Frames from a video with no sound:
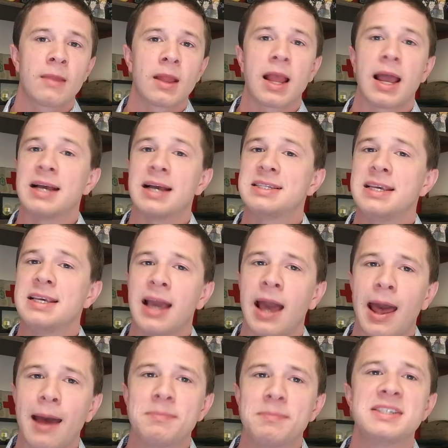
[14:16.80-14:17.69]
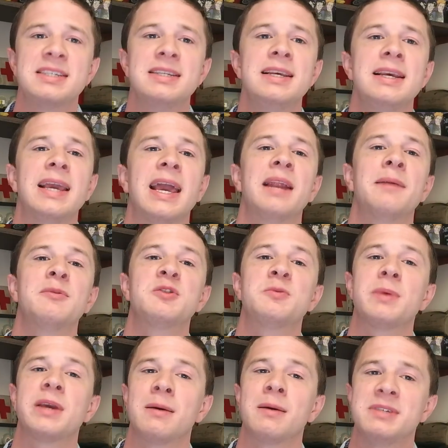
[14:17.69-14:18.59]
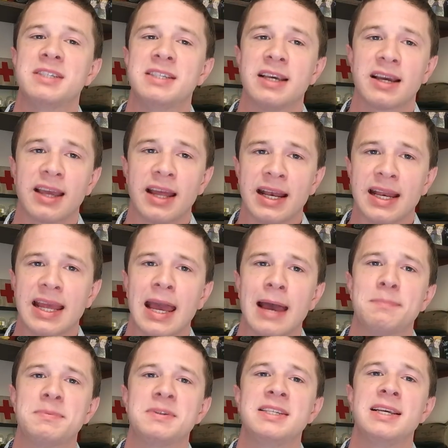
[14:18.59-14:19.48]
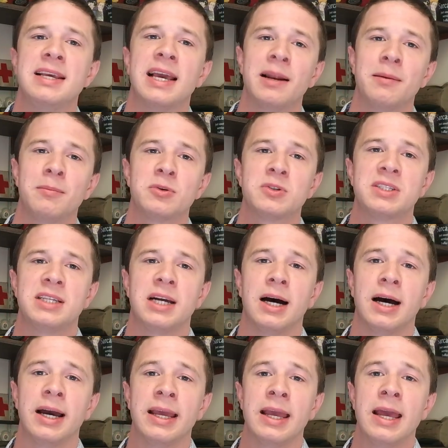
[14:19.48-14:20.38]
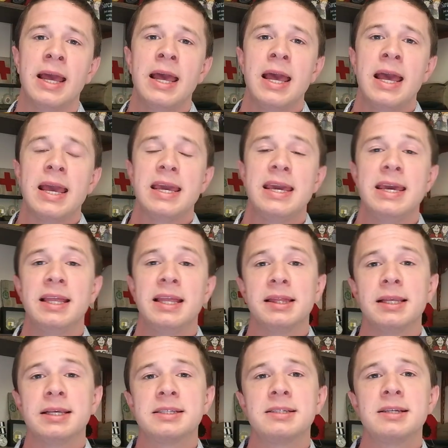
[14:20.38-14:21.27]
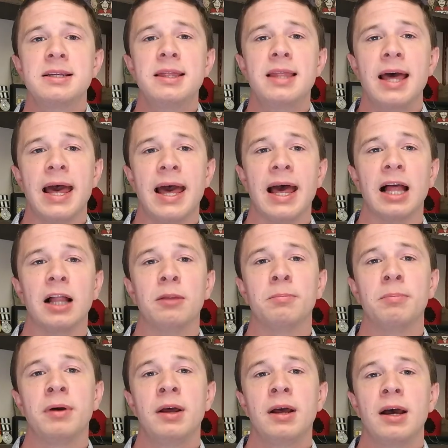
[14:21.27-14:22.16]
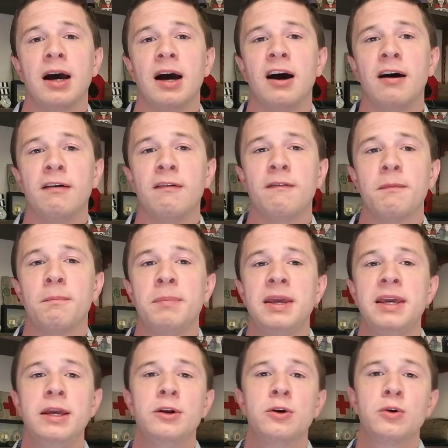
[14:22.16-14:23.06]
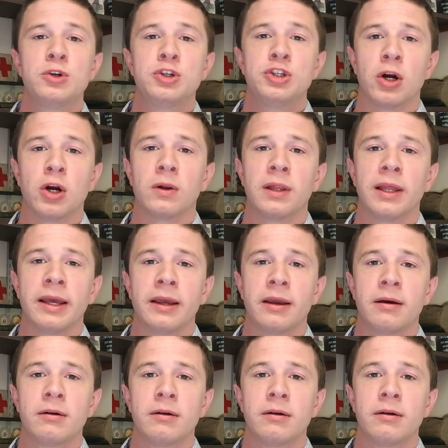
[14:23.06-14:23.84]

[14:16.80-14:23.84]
As he kept seeing animals become sick and kept seeing animals die, he enlisted the help of Peter Jarling,